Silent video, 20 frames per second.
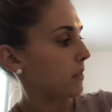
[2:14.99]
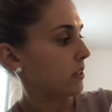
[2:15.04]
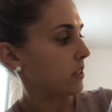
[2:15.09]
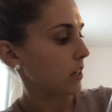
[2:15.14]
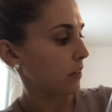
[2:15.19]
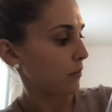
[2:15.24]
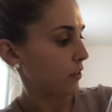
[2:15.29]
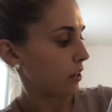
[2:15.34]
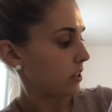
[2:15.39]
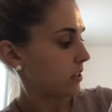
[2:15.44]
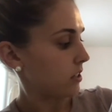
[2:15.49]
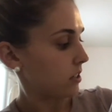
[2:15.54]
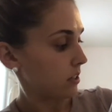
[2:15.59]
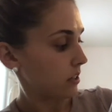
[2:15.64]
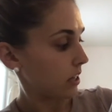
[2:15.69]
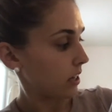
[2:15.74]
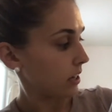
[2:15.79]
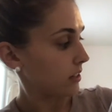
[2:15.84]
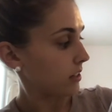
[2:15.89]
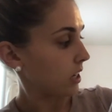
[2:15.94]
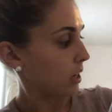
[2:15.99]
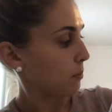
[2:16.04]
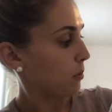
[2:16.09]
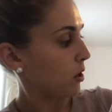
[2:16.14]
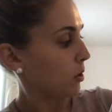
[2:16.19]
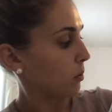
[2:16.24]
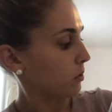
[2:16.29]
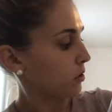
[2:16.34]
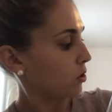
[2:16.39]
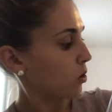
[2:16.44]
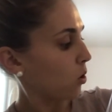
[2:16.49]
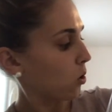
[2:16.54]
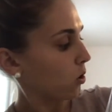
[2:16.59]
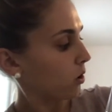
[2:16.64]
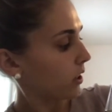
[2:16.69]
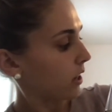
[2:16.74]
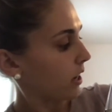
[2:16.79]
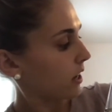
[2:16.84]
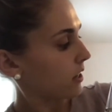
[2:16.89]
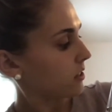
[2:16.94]
Different things that I put was
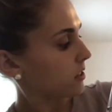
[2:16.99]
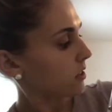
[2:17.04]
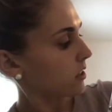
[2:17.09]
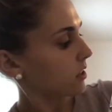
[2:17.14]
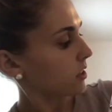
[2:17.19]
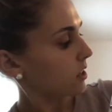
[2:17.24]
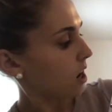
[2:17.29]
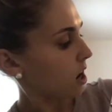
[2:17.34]
colon cancer,